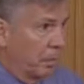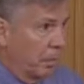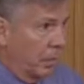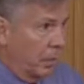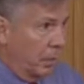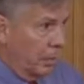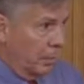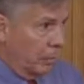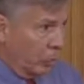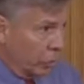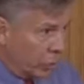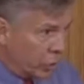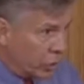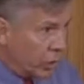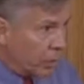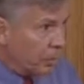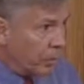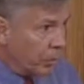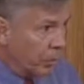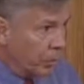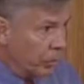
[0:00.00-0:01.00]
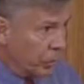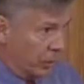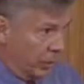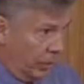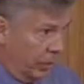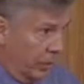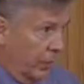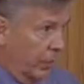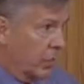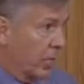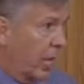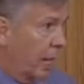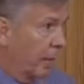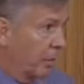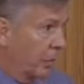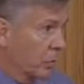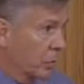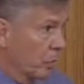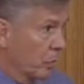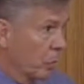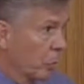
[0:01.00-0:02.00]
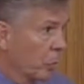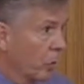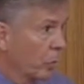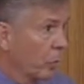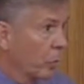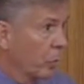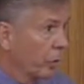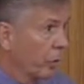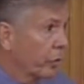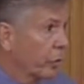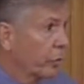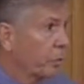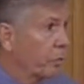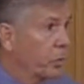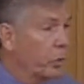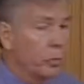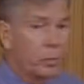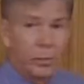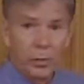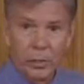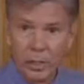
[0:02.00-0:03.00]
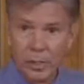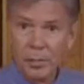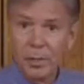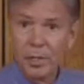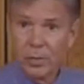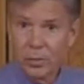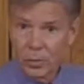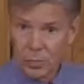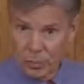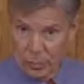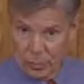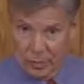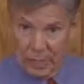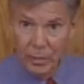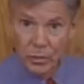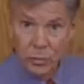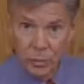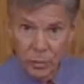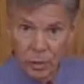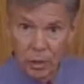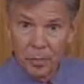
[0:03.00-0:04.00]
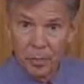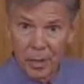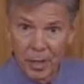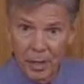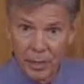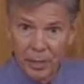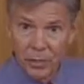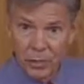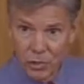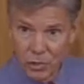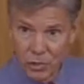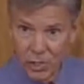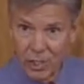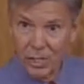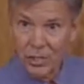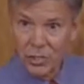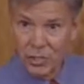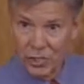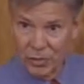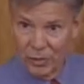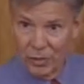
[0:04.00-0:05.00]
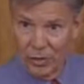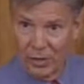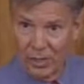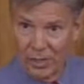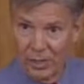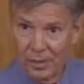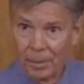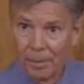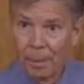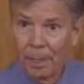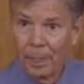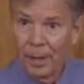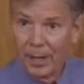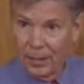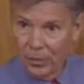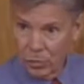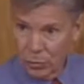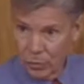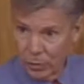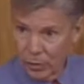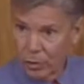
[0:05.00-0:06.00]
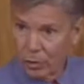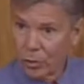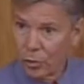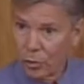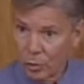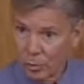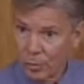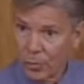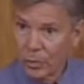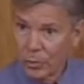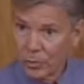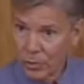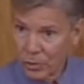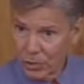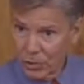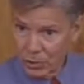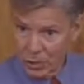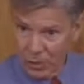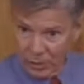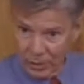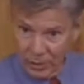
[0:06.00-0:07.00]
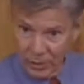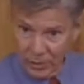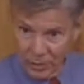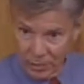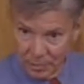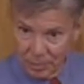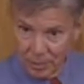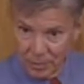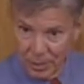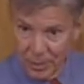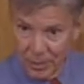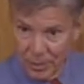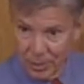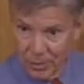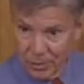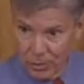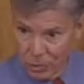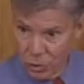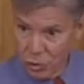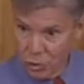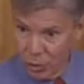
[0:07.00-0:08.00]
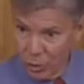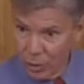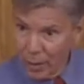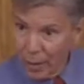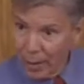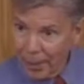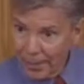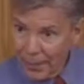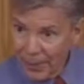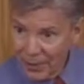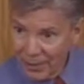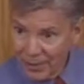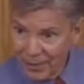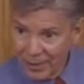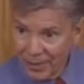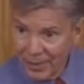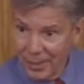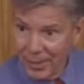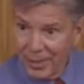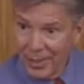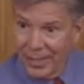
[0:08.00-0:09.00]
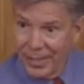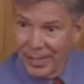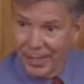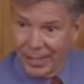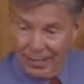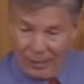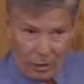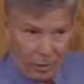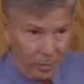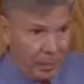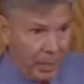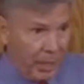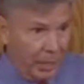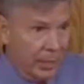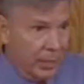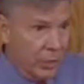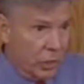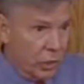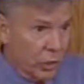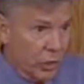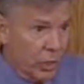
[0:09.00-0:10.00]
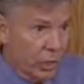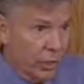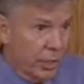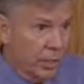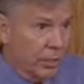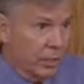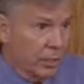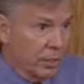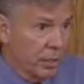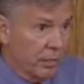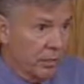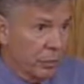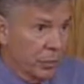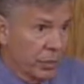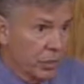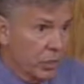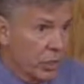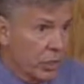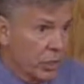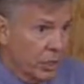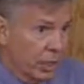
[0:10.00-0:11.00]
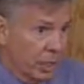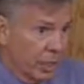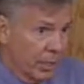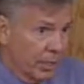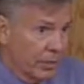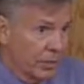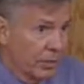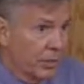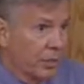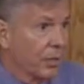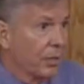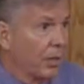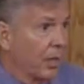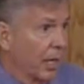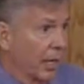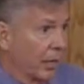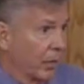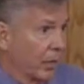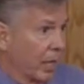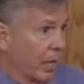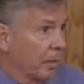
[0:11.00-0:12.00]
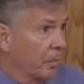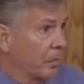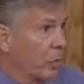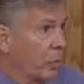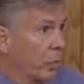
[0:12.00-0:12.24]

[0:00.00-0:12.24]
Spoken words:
emerging person, and this happens more and more through puberty because that's when our bodies are changing, right? That's when our hormones are starting to show up and our bodies are starting to differentiate. At this